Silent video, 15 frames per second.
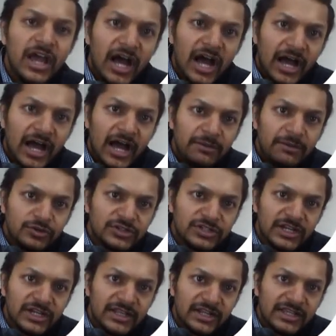I mean to
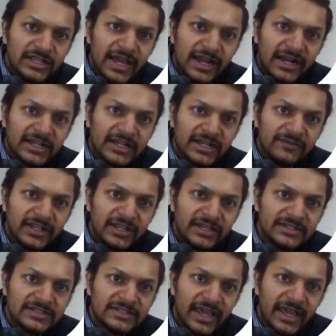say that the activity
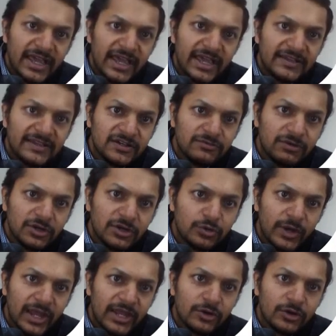is A is equal to
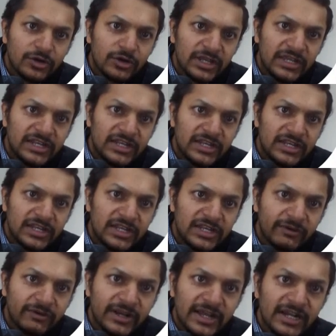A naught e raised to
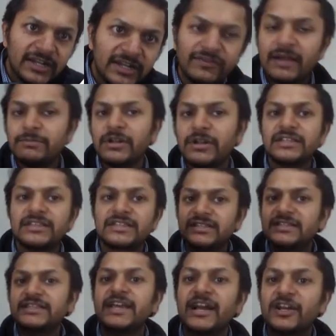power negative lambda t. This
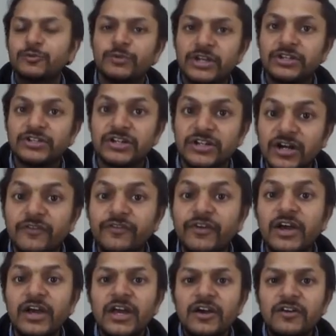is the exponential curve
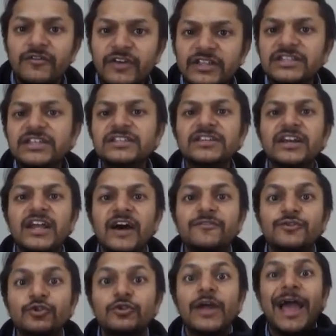which this
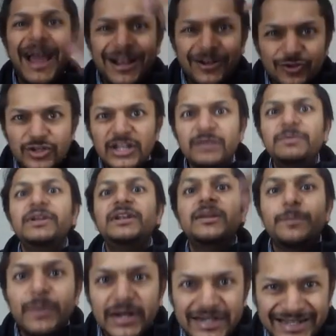graph should actually be
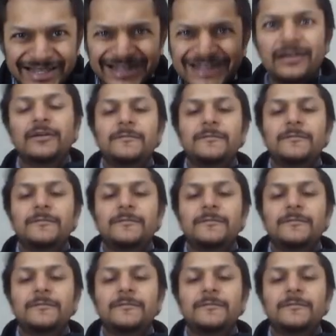depicting.